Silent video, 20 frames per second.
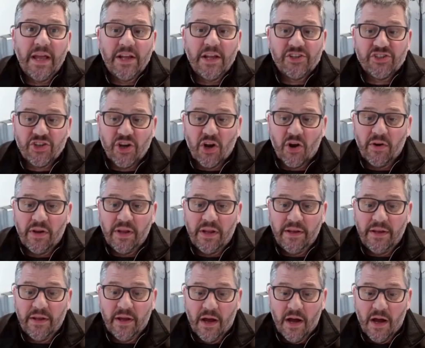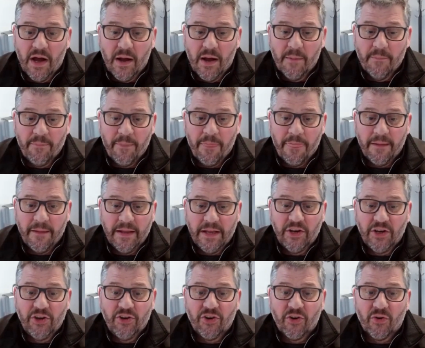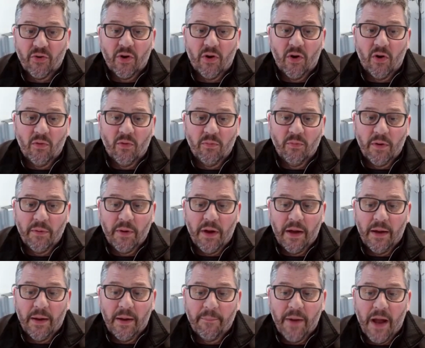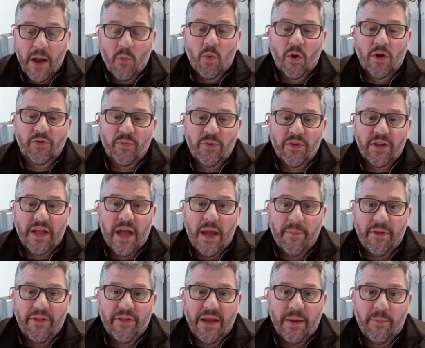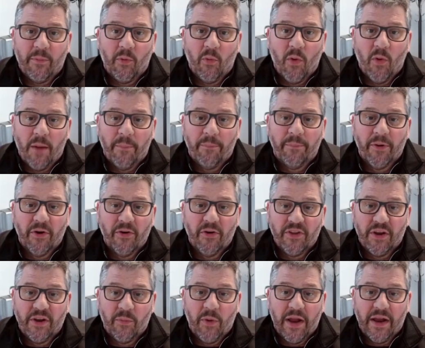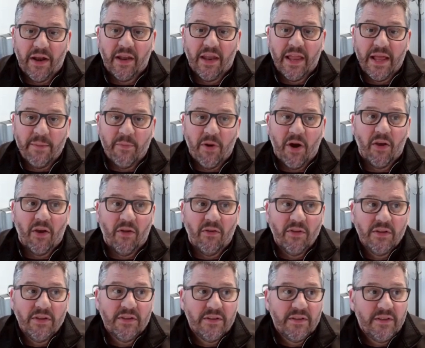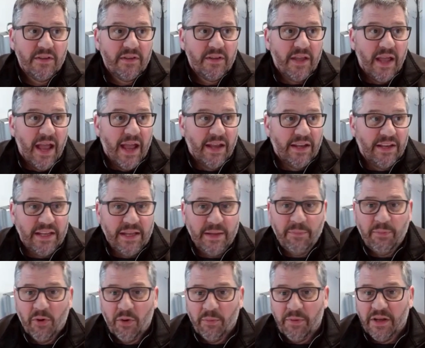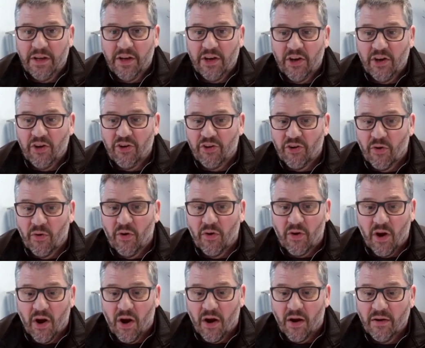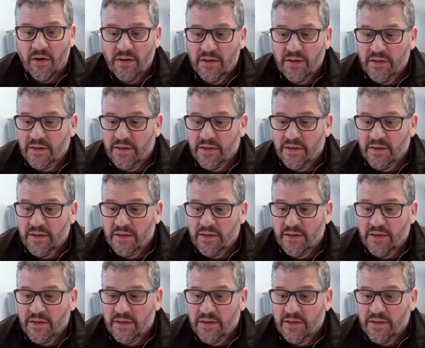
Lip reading: I started in enduro. I worked with a guy by the name of Rob Burton that ran a late model, and he put me in an enduro car.